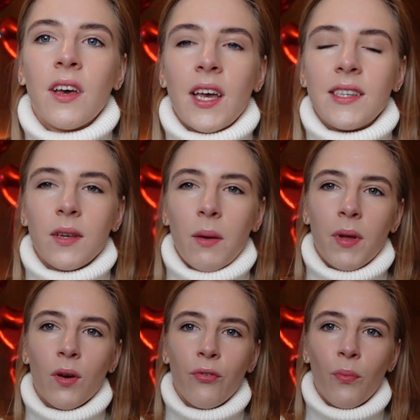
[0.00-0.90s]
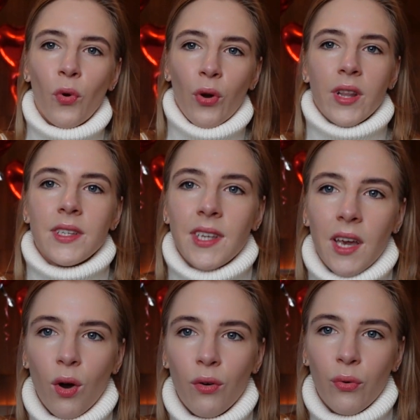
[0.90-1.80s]
It's a bit of more, let's say,
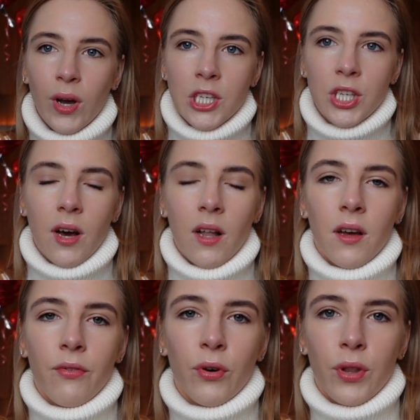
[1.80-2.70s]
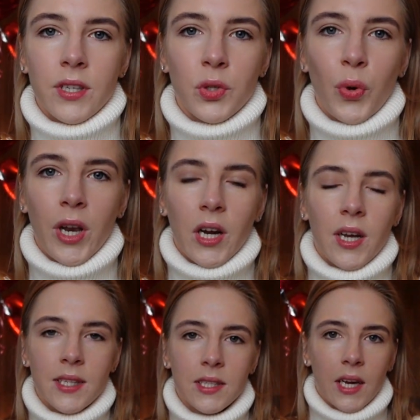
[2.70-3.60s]
off-white color for the sweater.
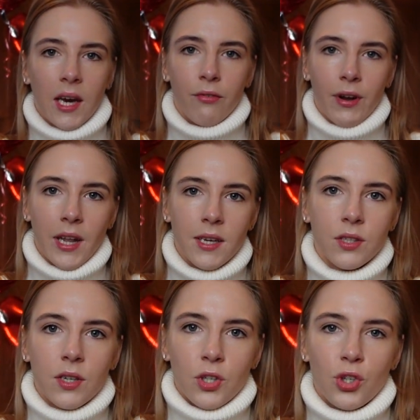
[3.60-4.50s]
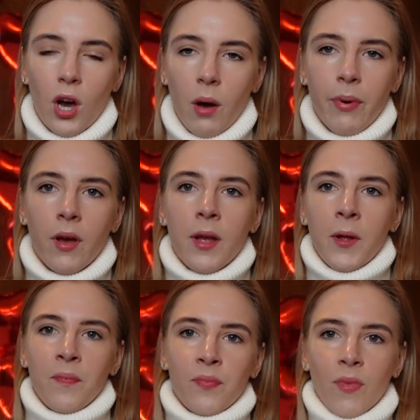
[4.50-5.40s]
It's a Frankish shop.
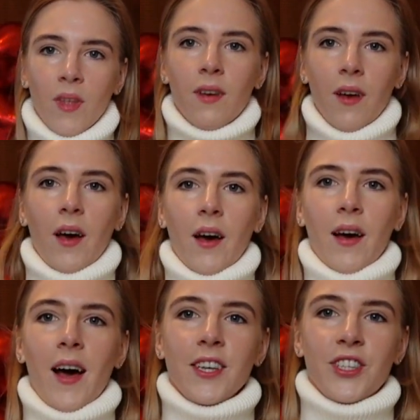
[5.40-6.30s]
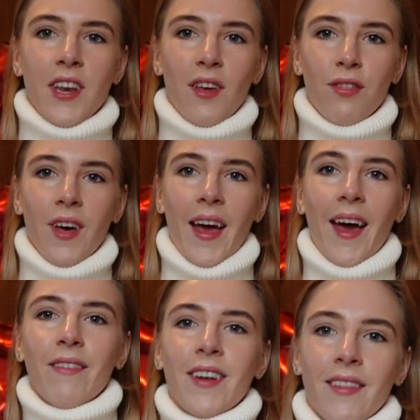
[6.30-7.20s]
Underneath I
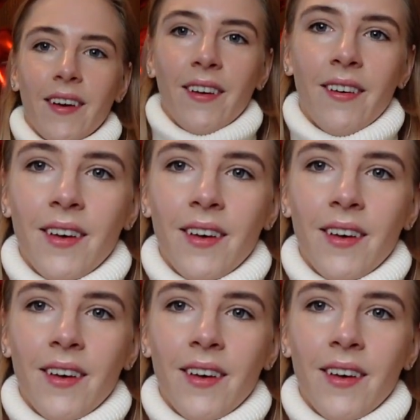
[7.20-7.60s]
have another